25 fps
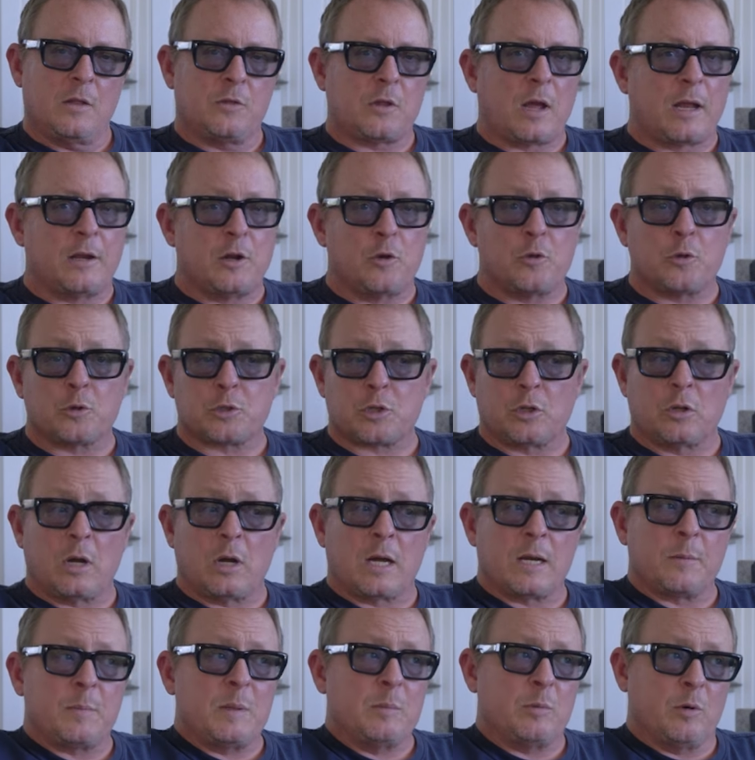I know there's a
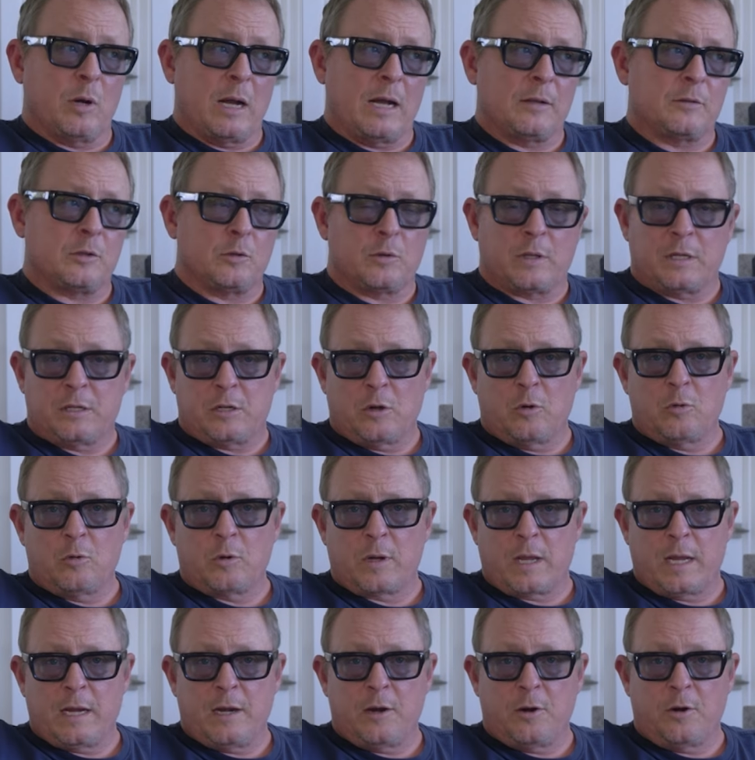lot of people out there that don't
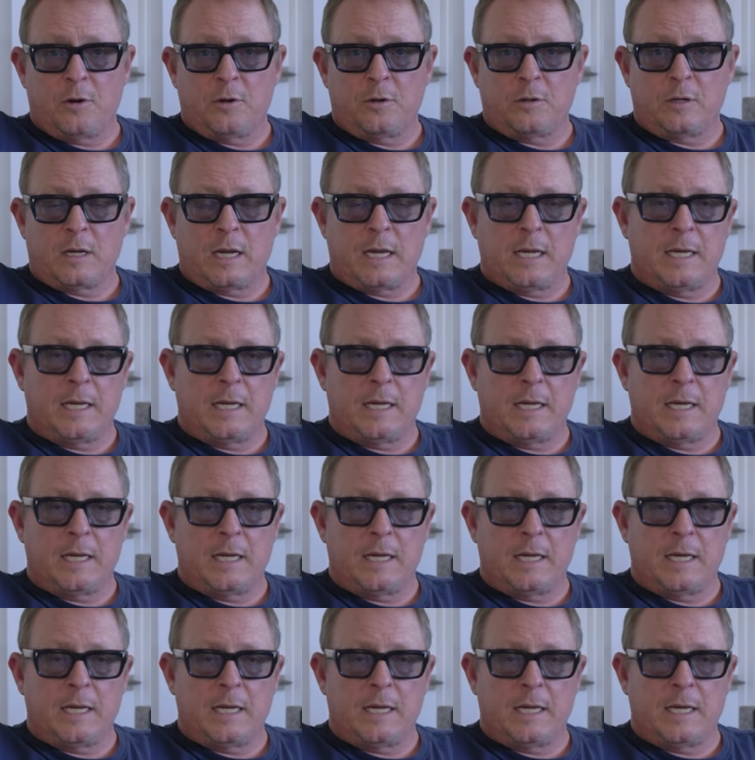care.